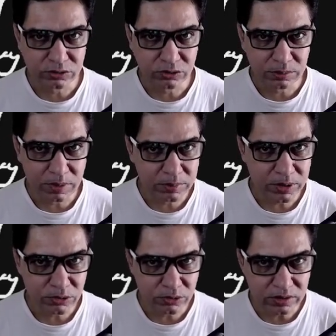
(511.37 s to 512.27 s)
So remember,
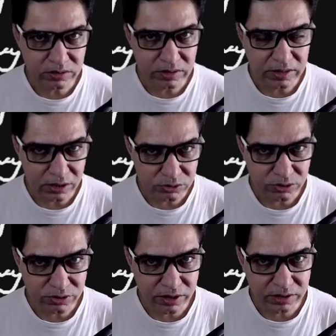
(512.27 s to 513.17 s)
you can see
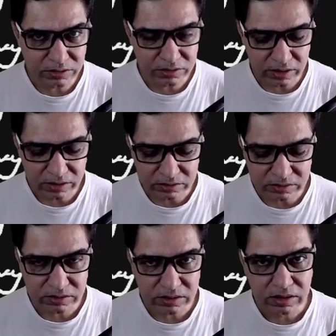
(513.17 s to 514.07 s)
gastroenteritis as
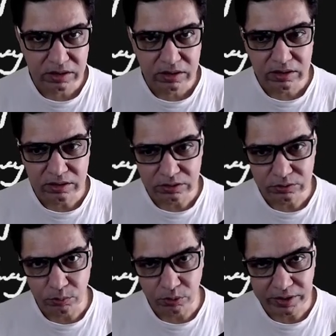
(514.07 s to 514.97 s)

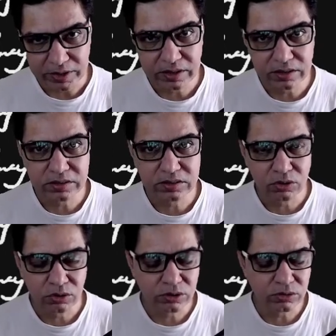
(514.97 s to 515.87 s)
sporadic cases, or
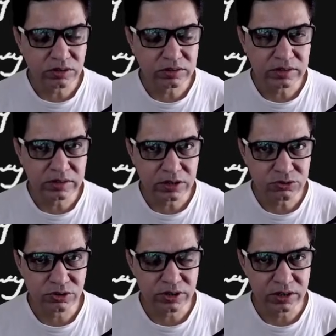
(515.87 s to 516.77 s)
you can see
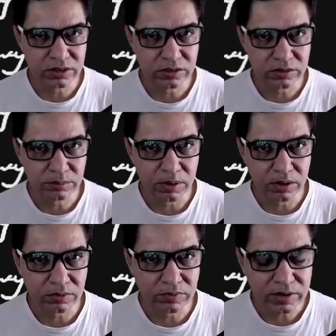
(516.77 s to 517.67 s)
gastroenteritis as a part
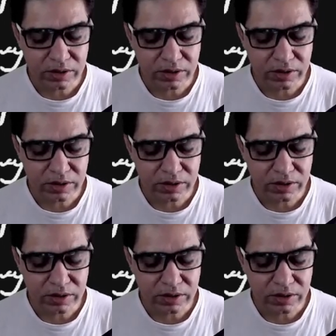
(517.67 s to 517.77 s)
of an